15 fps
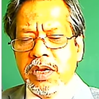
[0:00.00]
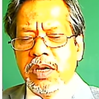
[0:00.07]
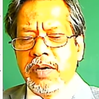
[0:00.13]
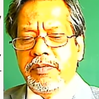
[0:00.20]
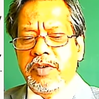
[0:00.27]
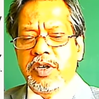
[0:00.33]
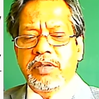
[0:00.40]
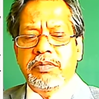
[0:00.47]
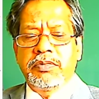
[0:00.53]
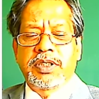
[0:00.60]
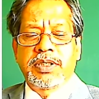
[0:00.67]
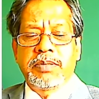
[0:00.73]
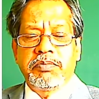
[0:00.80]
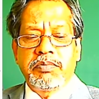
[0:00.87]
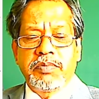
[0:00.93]
For
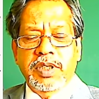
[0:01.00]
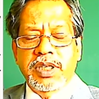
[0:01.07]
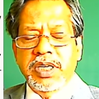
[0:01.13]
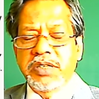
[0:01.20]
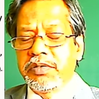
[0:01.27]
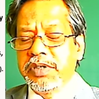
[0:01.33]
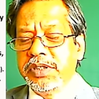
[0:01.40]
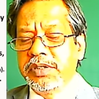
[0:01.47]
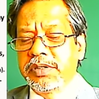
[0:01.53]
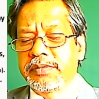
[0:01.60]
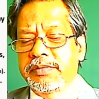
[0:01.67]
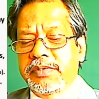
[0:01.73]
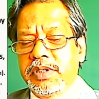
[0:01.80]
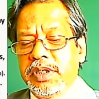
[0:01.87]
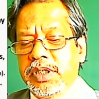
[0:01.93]
some countries,
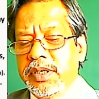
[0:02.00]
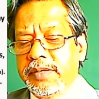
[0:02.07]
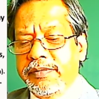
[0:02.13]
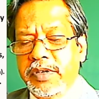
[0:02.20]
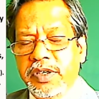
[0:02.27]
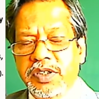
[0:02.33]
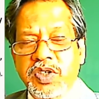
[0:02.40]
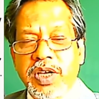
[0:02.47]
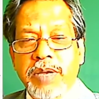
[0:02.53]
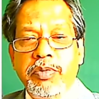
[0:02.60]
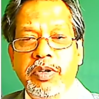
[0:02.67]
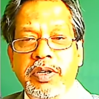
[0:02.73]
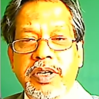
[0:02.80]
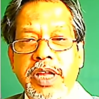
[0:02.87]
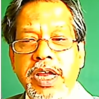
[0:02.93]
for
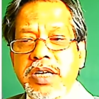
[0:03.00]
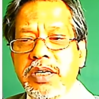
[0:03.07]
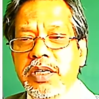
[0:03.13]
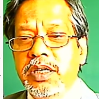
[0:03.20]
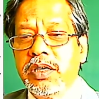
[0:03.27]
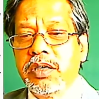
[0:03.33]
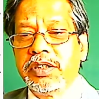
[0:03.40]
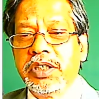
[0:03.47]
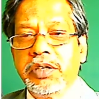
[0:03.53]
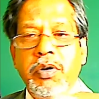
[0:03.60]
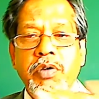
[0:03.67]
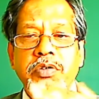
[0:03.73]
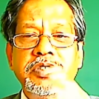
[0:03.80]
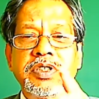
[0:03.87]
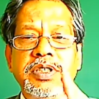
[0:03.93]
example, in India, on the
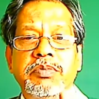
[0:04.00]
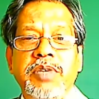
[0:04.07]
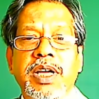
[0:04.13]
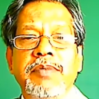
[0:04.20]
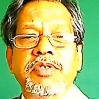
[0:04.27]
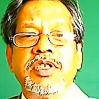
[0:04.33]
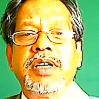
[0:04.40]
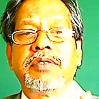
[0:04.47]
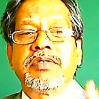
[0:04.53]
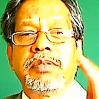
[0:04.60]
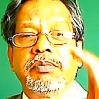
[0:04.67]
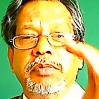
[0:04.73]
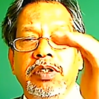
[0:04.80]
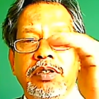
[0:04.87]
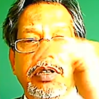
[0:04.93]
roads, sometimes you have
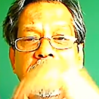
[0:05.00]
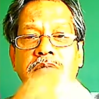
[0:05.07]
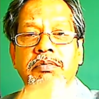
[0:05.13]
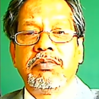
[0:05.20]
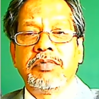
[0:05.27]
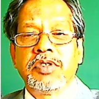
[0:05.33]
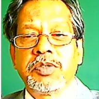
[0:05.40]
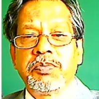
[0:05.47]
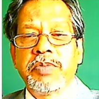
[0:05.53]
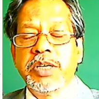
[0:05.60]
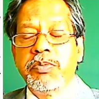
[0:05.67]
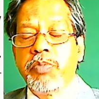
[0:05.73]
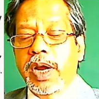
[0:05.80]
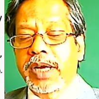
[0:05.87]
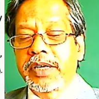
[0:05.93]
something called
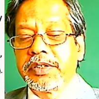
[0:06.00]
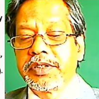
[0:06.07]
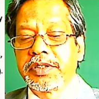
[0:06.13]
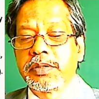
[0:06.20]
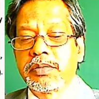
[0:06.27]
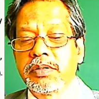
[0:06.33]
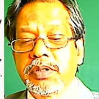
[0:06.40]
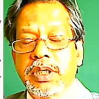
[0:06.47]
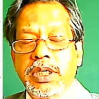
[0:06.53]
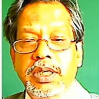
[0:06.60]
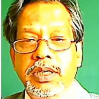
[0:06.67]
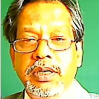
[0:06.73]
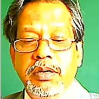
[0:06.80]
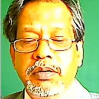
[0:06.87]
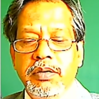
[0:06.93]
speed breakers.
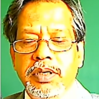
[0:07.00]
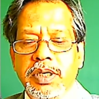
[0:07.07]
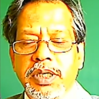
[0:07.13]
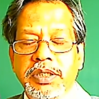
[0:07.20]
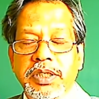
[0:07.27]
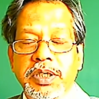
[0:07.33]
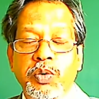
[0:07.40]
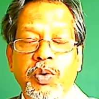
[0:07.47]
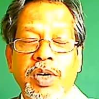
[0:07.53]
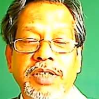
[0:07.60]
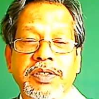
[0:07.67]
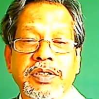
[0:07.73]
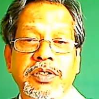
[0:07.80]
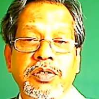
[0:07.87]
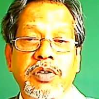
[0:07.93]
In the
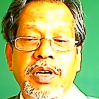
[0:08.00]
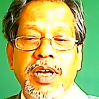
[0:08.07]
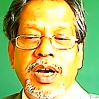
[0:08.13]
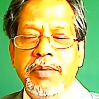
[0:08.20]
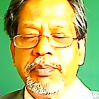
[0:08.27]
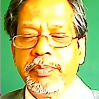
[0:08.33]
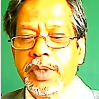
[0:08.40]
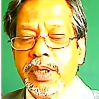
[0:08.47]
US, it's called hump.